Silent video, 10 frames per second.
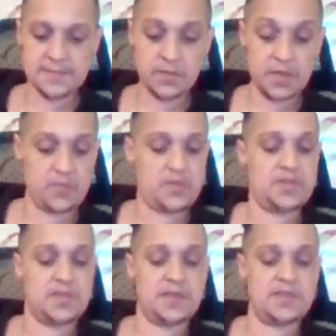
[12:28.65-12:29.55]
somebody
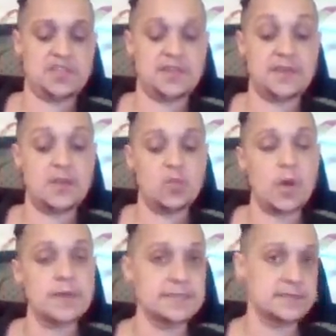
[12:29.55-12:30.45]
appreciation and
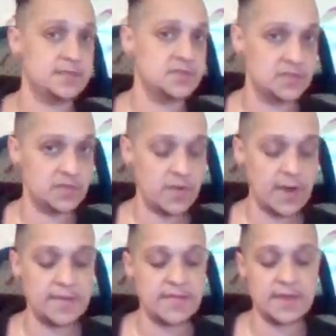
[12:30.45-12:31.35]
wanting to do the
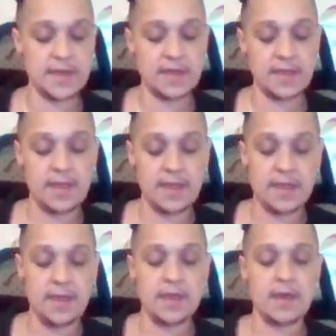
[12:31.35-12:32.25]
right thing.
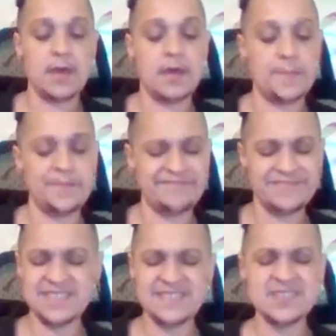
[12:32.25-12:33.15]

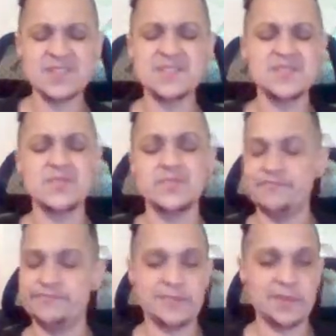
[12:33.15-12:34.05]
This is also
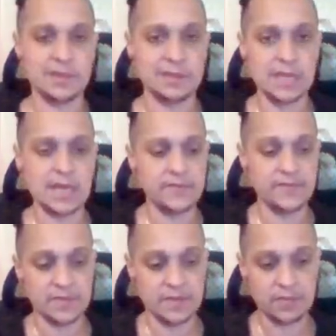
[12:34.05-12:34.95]
a lot
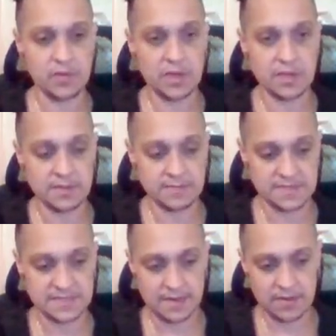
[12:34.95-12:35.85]
of Libra
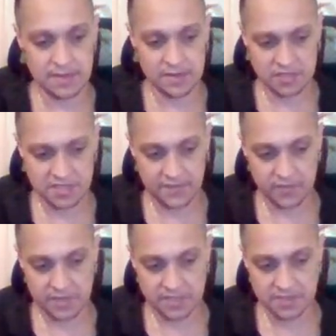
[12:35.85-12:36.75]
style energy for
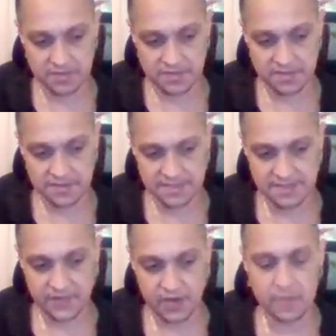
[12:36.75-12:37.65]
me too. So this
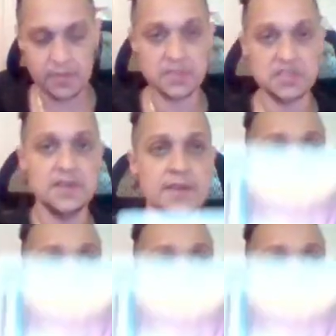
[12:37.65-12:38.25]
is very much